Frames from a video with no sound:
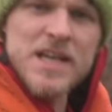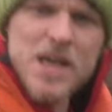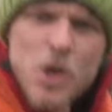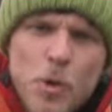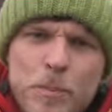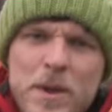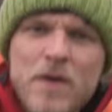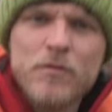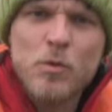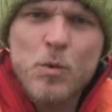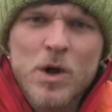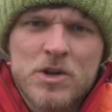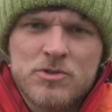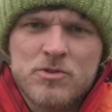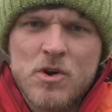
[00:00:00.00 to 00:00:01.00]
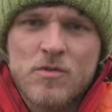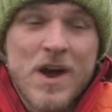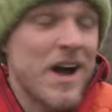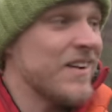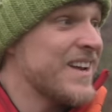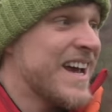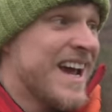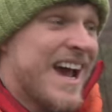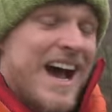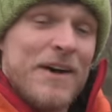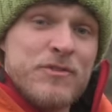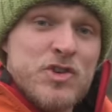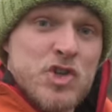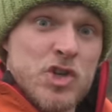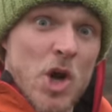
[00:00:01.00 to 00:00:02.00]
a little bit of a wander around.
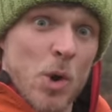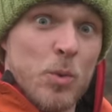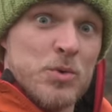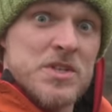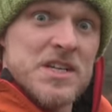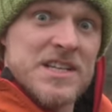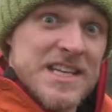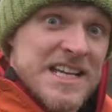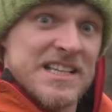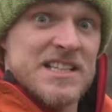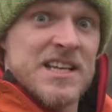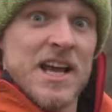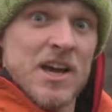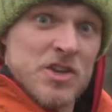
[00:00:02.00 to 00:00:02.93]
I've chosen this